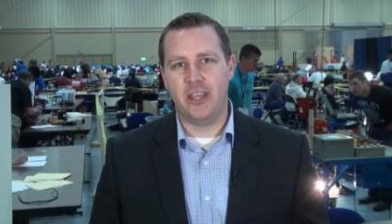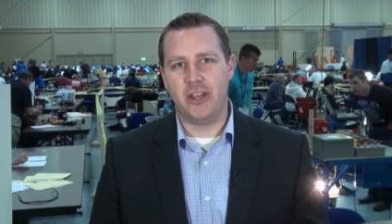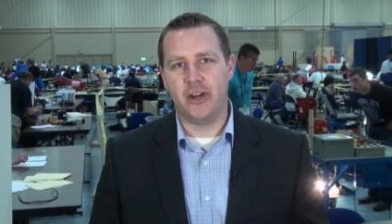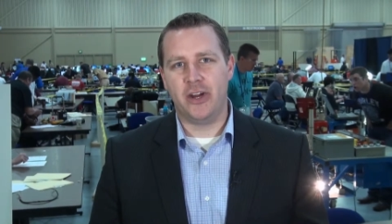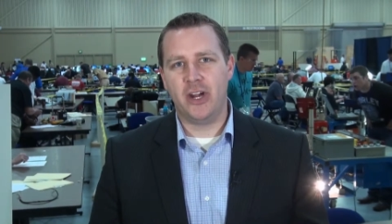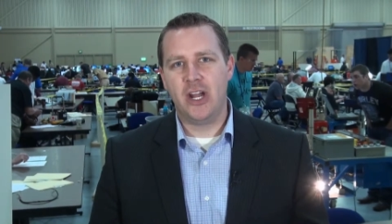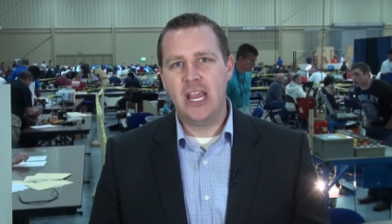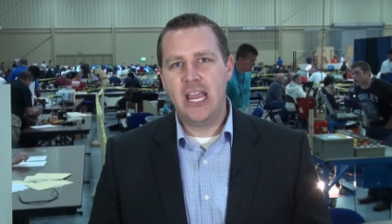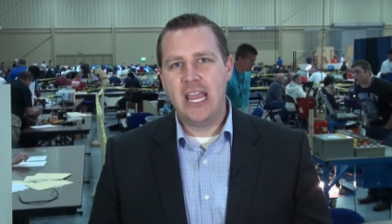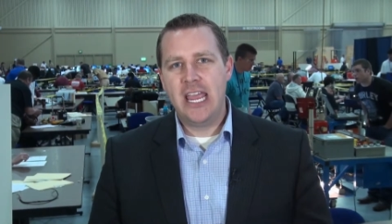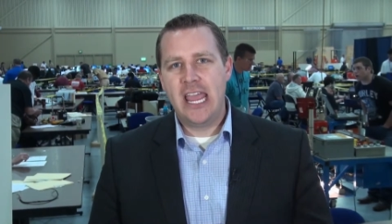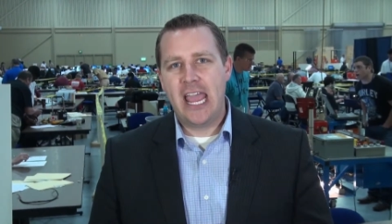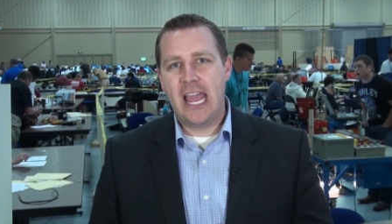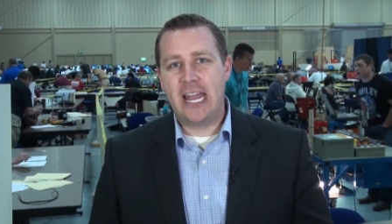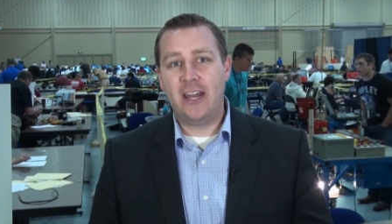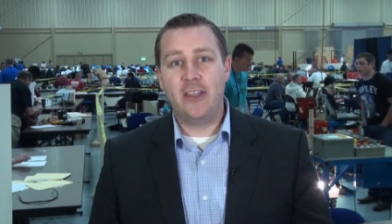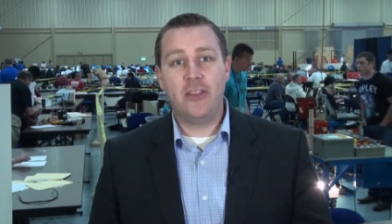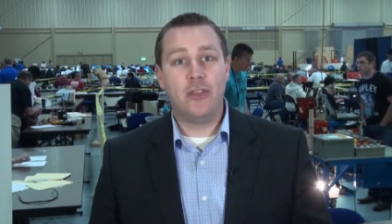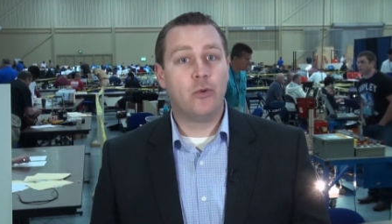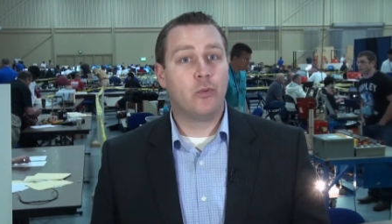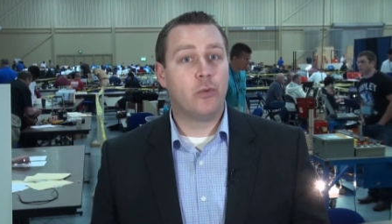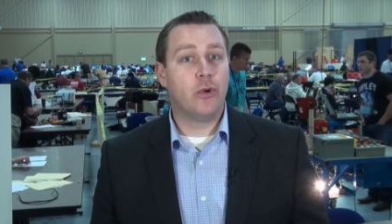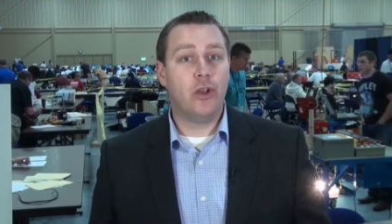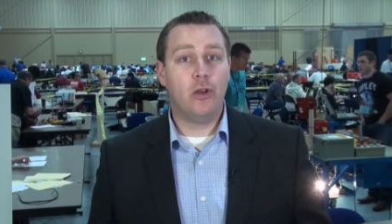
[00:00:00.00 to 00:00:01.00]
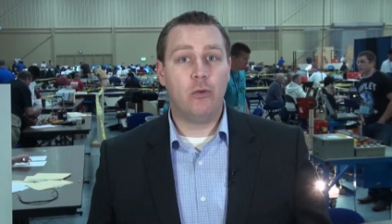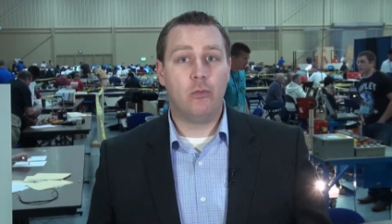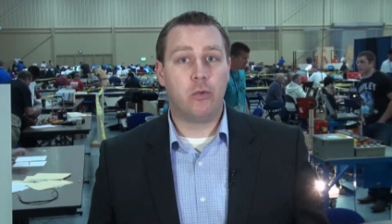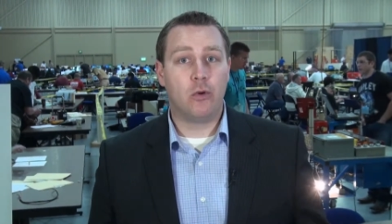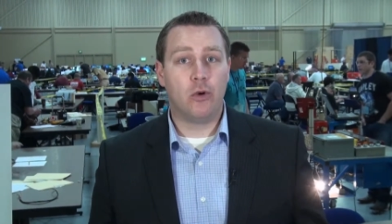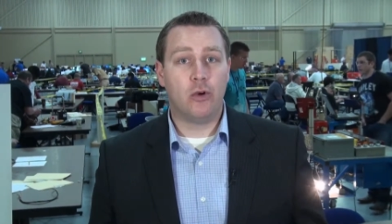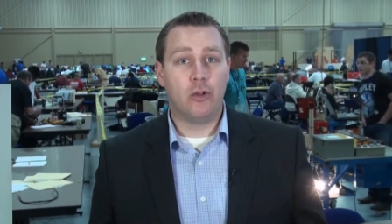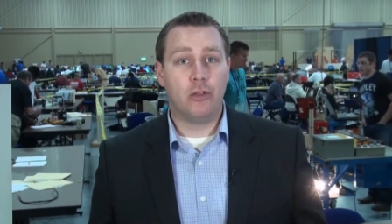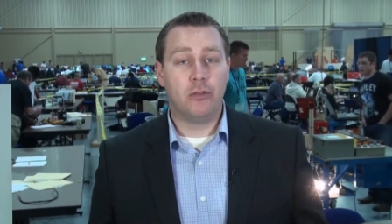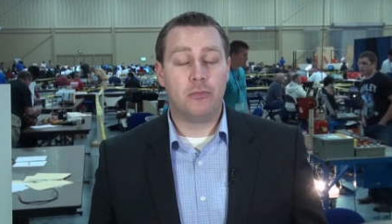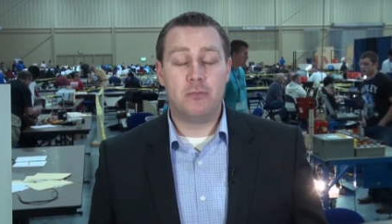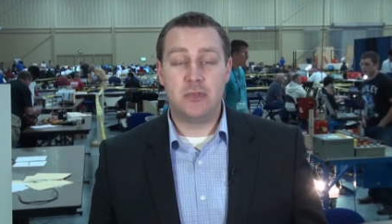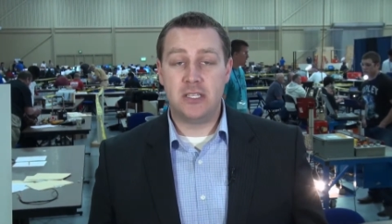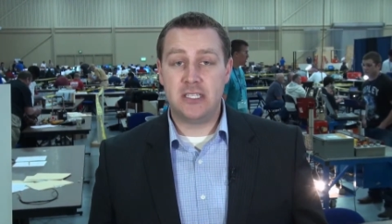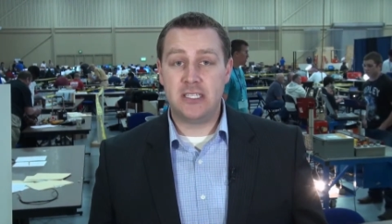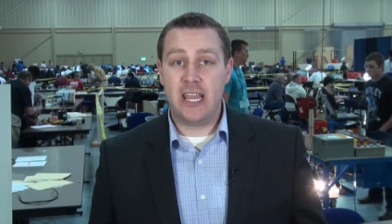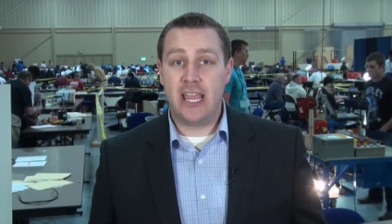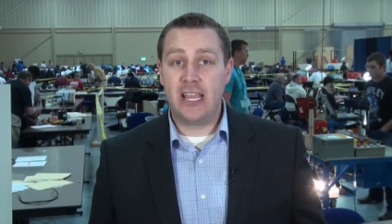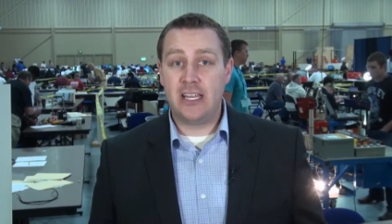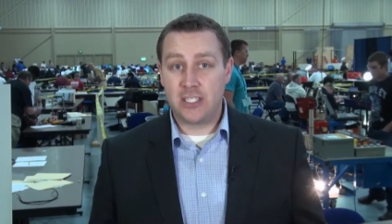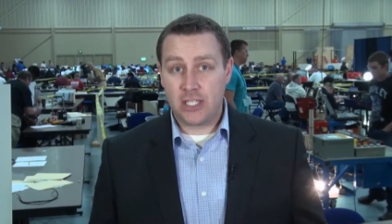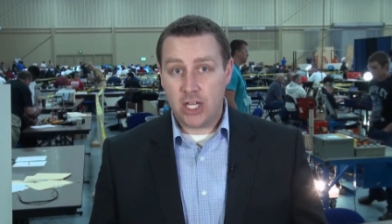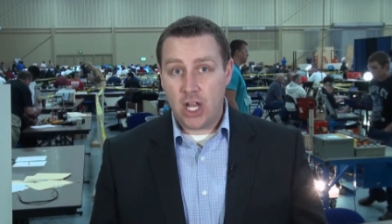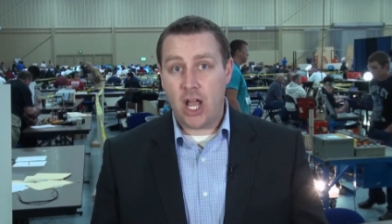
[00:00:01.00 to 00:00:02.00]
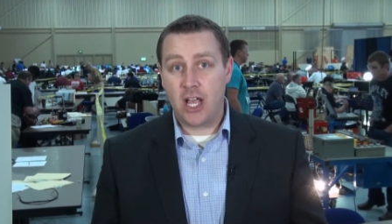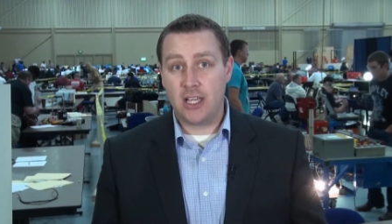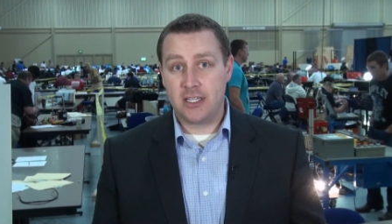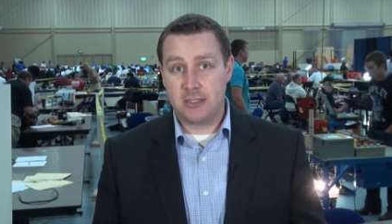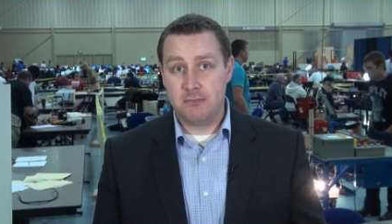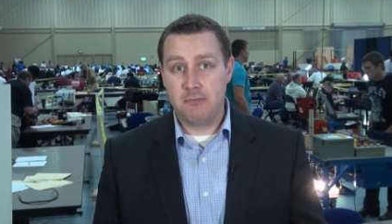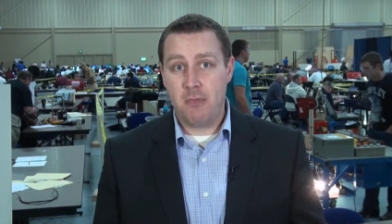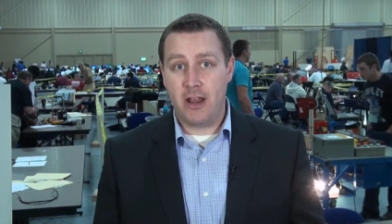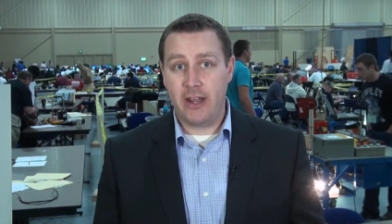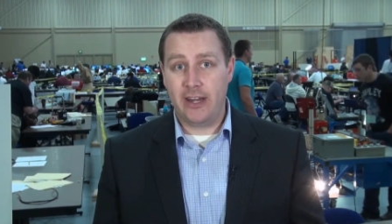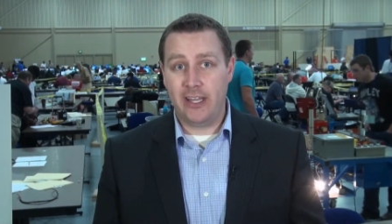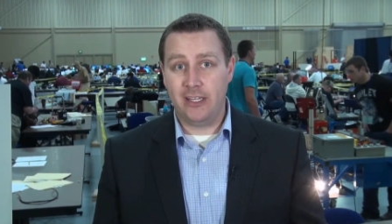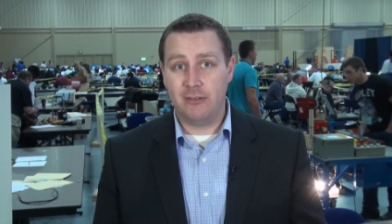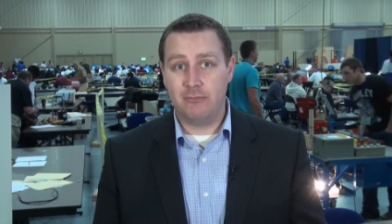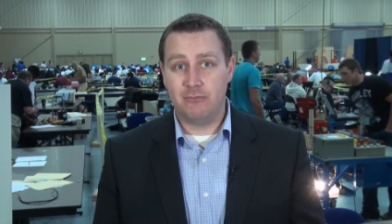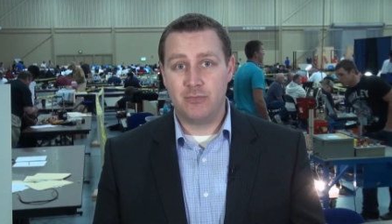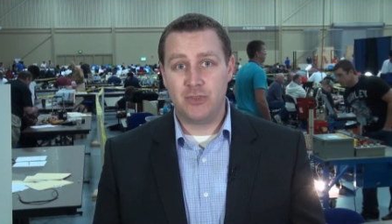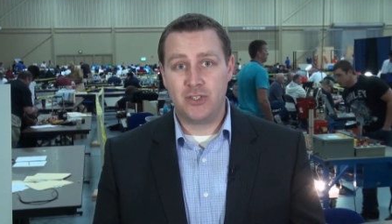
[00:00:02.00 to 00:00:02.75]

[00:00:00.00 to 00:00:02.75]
here, and in the real world, mistakes cost money.